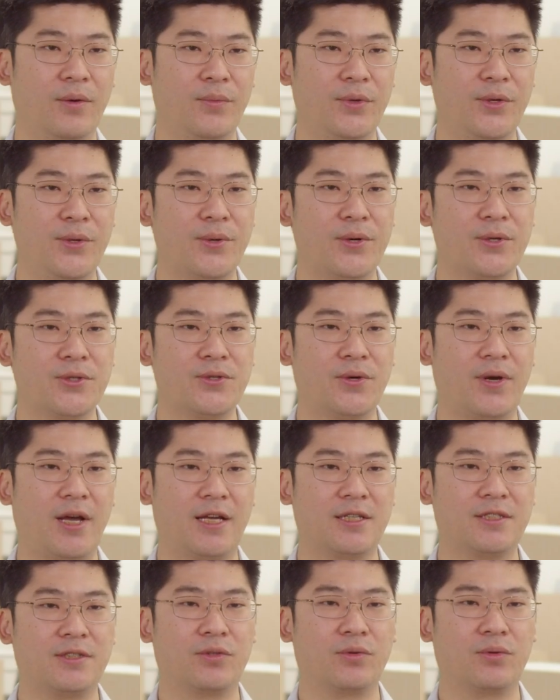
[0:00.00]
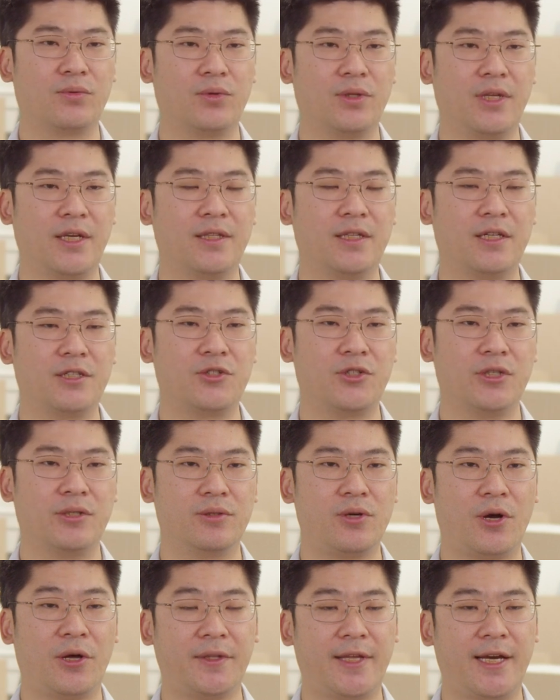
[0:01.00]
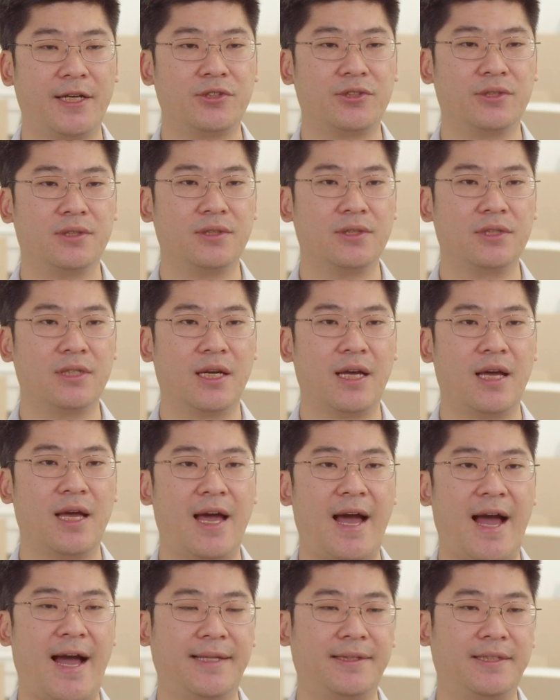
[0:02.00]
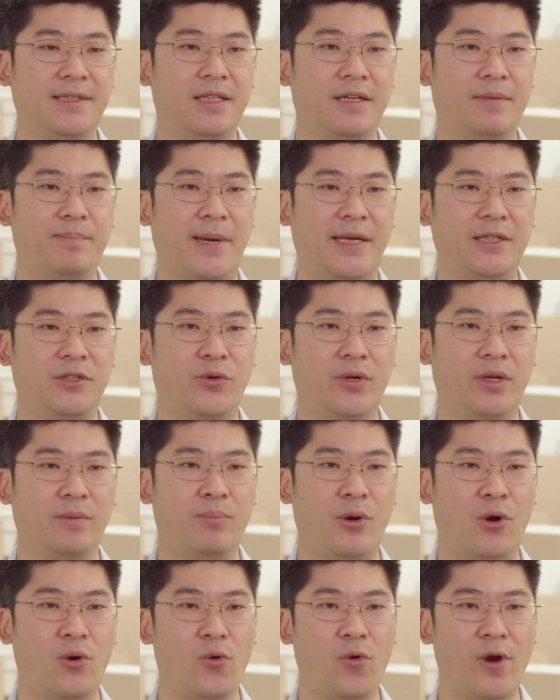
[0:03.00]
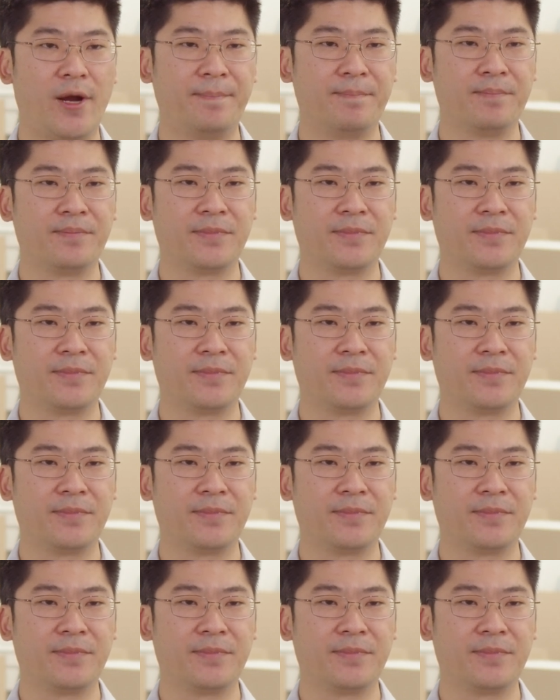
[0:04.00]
VU also has good industrial connections. I did a mentoring program.